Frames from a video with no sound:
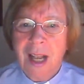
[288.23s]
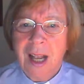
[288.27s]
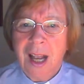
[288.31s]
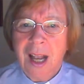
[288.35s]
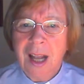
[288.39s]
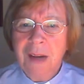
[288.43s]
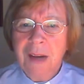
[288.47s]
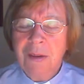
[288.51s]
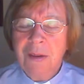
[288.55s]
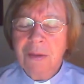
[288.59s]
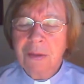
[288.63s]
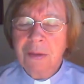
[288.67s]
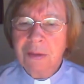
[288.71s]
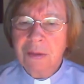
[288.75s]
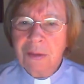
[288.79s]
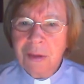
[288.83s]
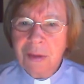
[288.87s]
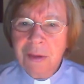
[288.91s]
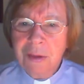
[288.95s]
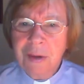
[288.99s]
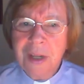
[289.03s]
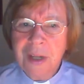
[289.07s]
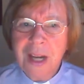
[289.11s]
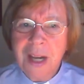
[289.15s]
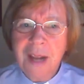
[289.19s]
and
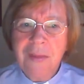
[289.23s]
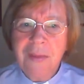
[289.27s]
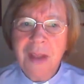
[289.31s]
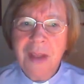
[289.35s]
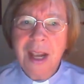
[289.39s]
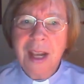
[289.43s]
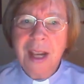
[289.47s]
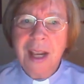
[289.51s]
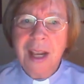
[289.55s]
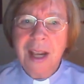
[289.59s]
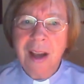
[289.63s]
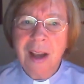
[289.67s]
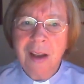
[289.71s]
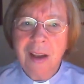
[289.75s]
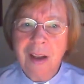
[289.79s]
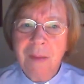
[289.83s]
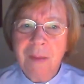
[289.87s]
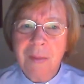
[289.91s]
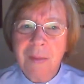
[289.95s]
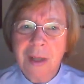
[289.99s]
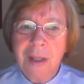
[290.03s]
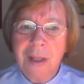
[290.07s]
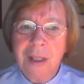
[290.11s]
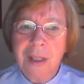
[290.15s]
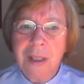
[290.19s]
threw down their
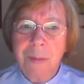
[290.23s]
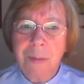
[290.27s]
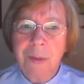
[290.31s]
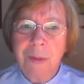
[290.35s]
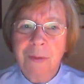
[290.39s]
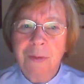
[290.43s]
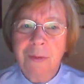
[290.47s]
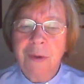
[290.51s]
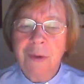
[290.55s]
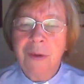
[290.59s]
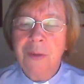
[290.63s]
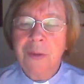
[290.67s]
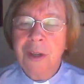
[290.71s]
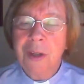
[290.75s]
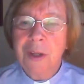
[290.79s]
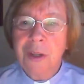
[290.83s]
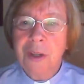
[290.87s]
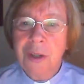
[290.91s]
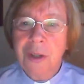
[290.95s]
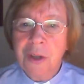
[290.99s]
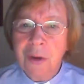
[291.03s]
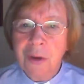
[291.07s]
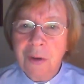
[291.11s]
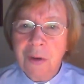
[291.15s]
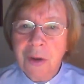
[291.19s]
garments before the
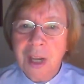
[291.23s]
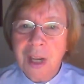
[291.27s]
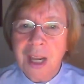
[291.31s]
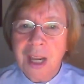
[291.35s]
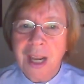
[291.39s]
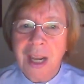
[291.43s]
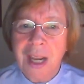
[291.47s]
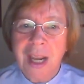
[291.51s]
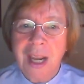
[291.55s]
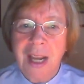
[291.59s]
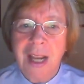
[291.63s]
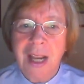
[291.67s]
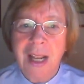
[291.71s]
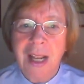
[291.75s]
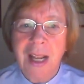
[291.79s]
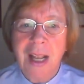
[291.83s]
donkey